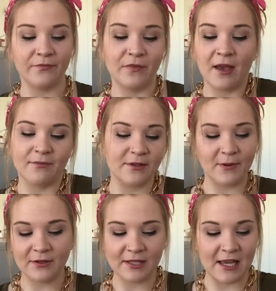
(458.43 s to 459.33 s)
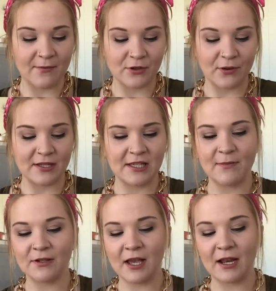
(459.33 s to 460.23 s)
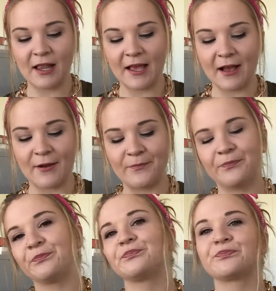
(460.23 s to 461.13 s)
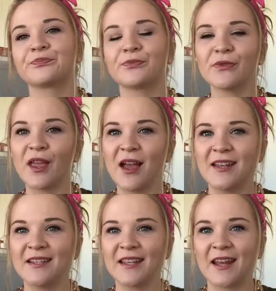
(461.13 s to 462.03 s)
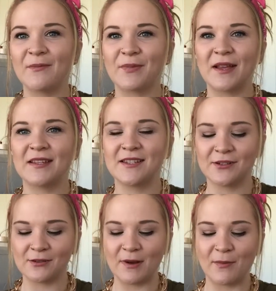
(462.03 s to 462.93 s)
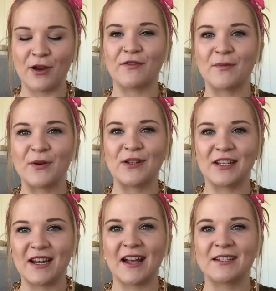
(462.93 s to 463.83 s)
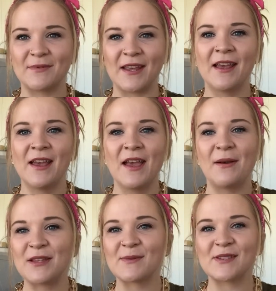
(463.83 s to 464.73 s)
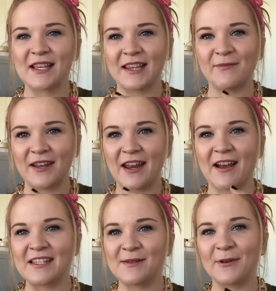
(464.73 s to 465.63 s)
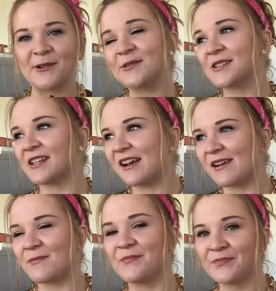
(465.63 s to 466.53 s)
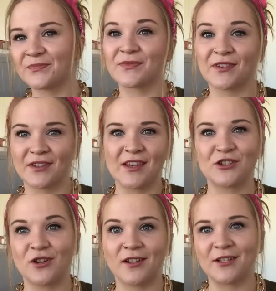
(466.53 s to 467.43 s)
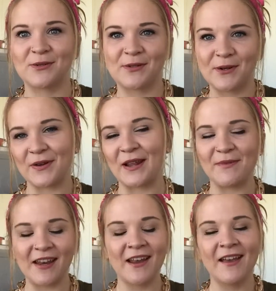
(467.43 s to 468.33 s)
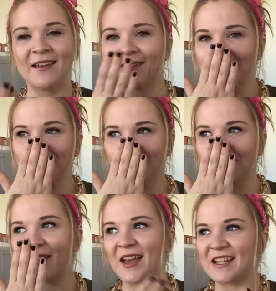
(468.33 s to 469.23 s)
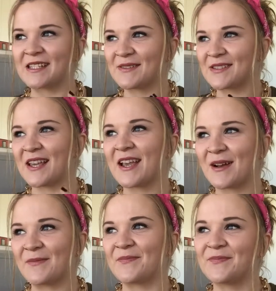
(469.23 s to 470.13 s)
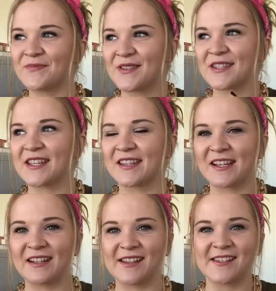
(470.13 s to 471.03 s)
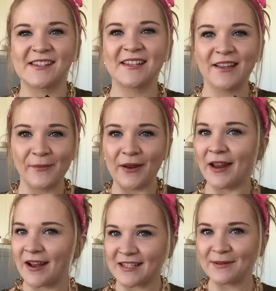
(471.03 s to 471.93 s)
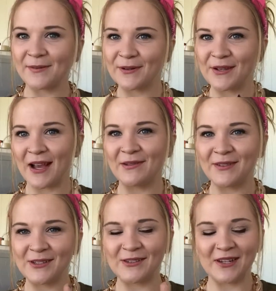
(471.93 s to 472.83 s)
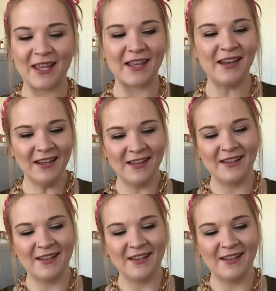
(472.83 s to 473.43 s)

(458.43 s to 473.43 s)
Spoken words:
Yep, smells the same as always. It smells kind of like, I didn't get it until my boyfriend pointed it out to me. It smells like lemonade icy poles. Australians will know what I mean. Yeah, it smells like just like the classic lemonade icy pole you had when you were a kid.